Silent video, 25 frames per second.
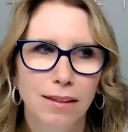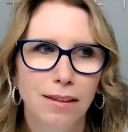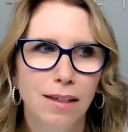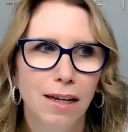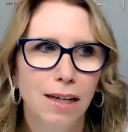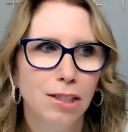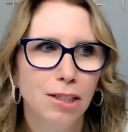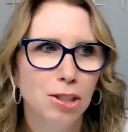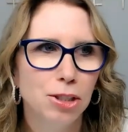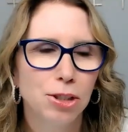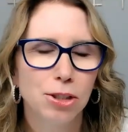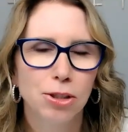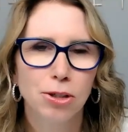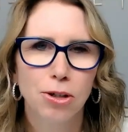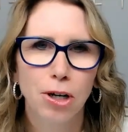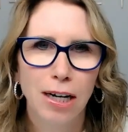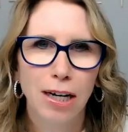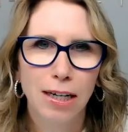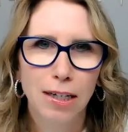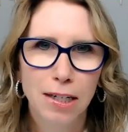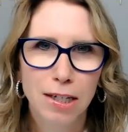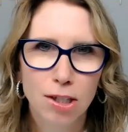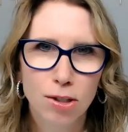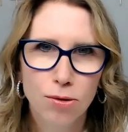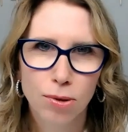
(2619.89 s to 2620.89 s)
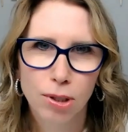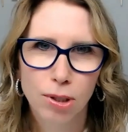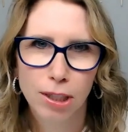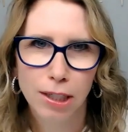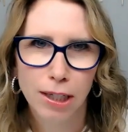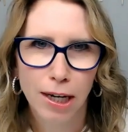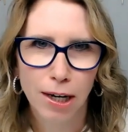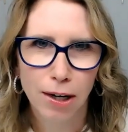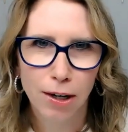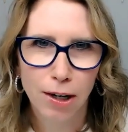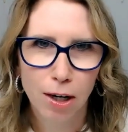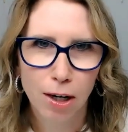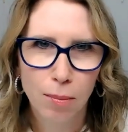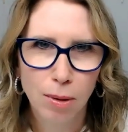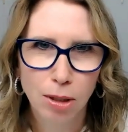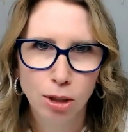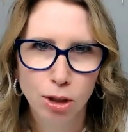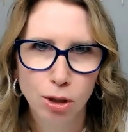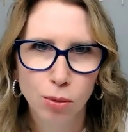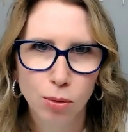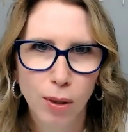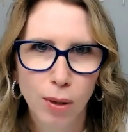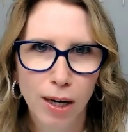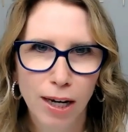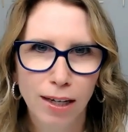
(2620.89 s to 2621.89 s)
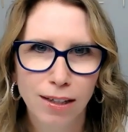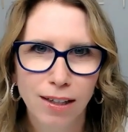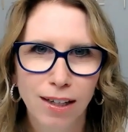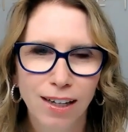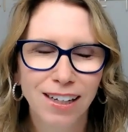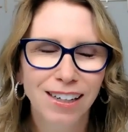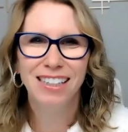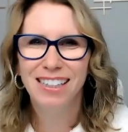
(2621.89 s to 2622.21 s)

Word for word: Yeah. And do your grandkids really care how much you weigh?